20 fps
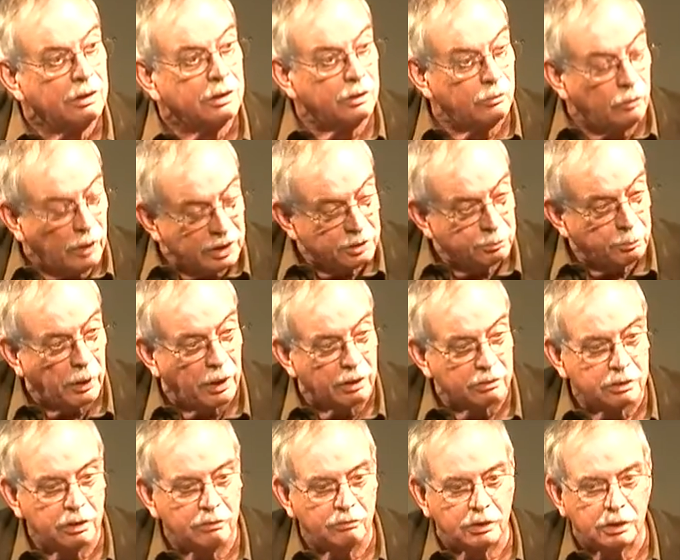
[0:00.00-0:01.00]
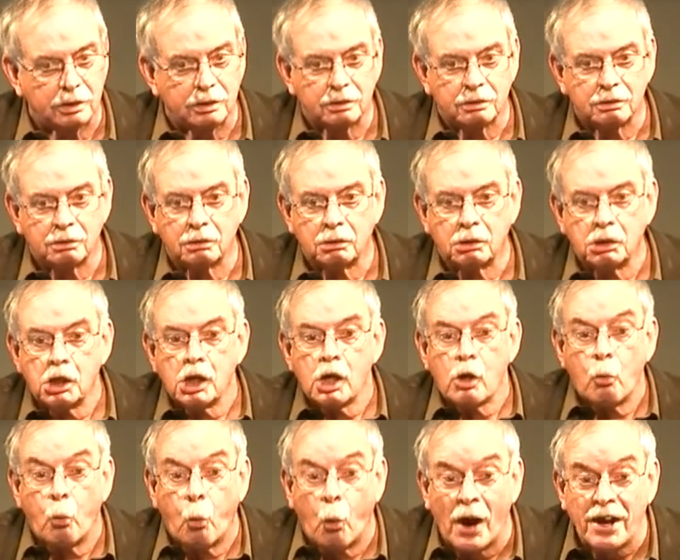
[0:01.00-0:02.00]
You raise productivity.
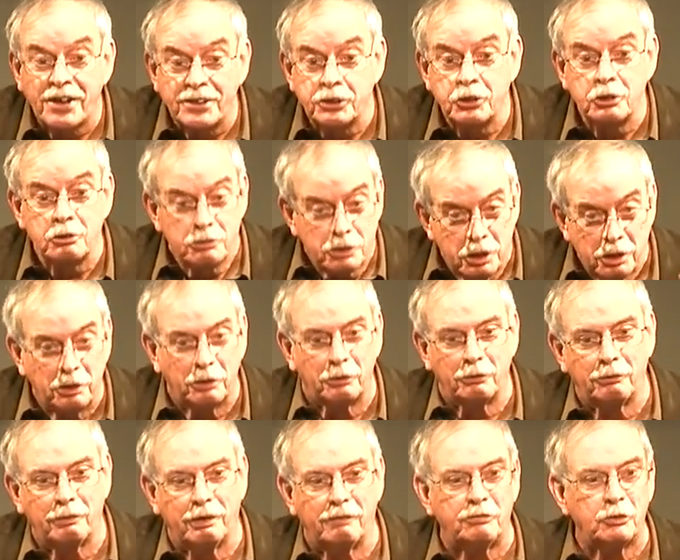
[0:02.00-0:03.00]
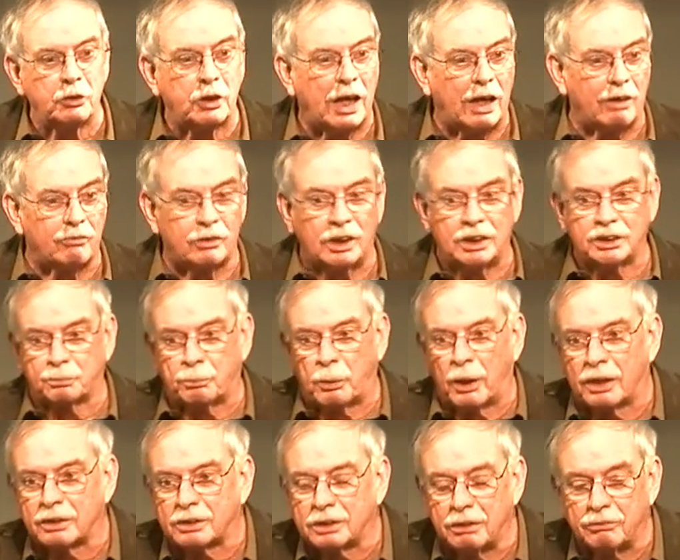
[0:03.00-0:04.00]
What do you do if you can't raise
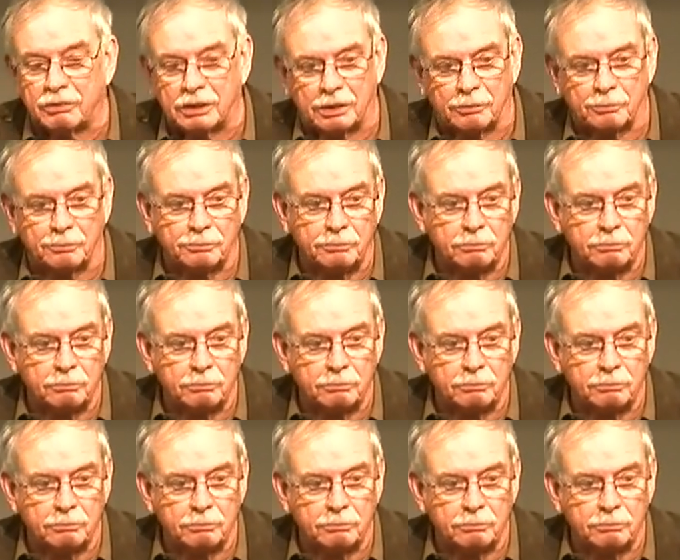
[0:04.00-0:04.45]
productivity?